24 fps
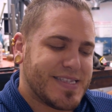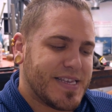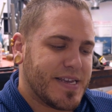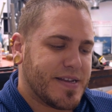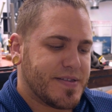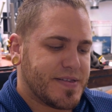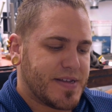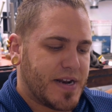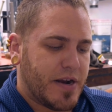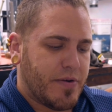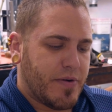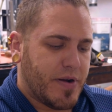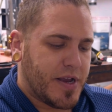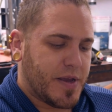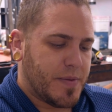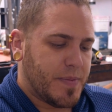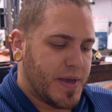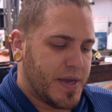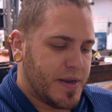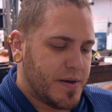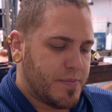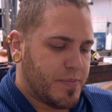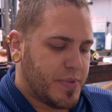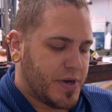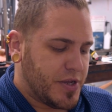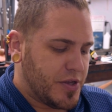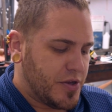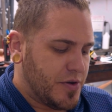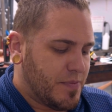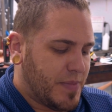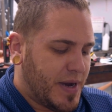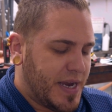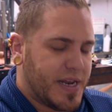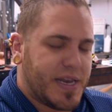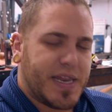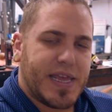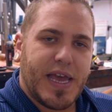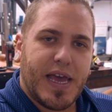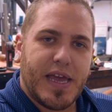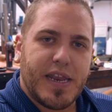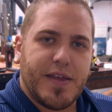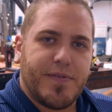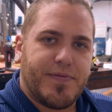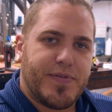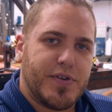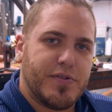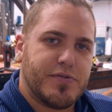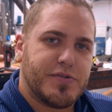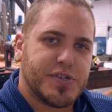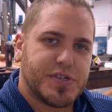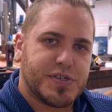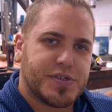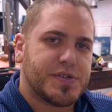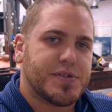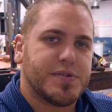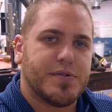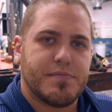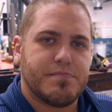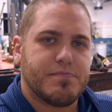things that I recommend, but you might get if you just